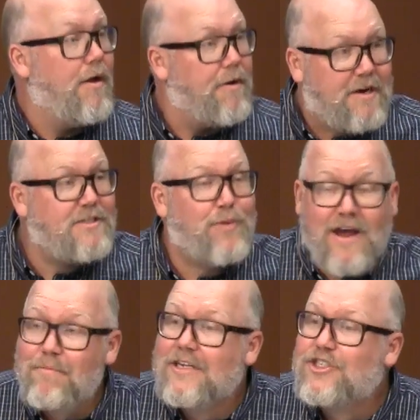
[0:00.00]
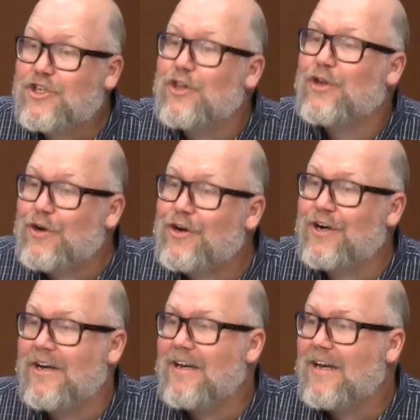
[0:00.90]
Because we have much to
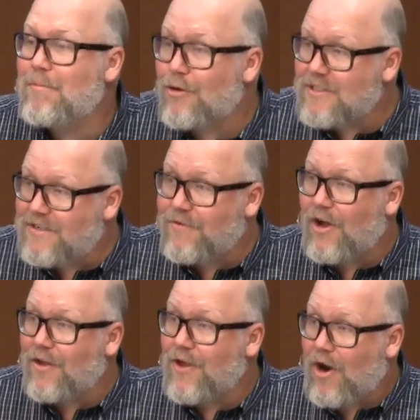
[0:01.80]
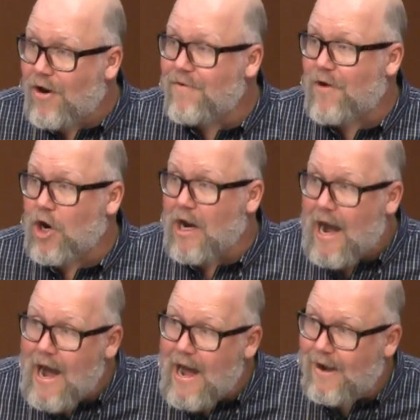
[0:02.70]
learn, and most of all, the heart of our
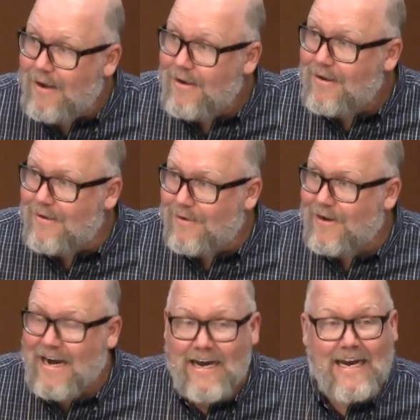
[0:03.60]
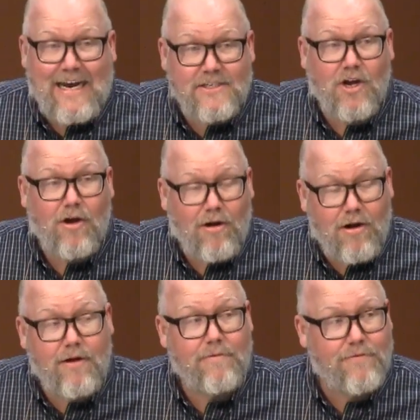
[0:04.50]
God. Okay? He has a
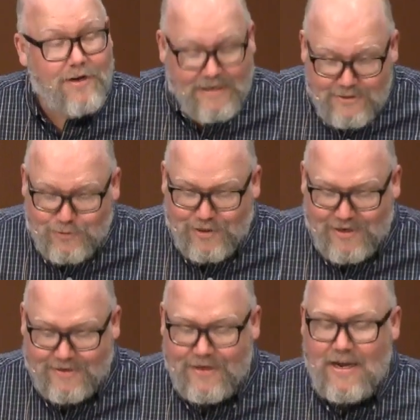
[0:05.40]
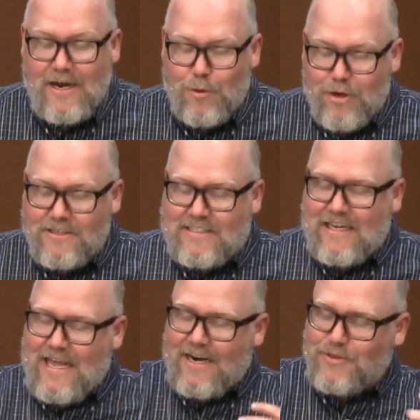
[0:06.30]
heart for Israel. And we're going to
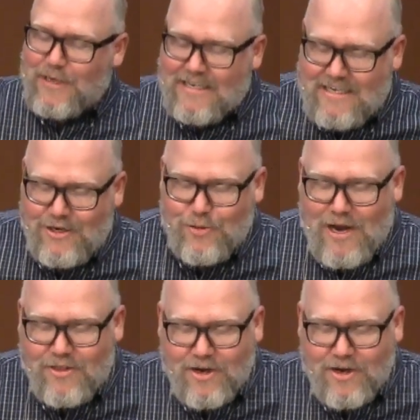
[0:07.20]
see that as we continue on.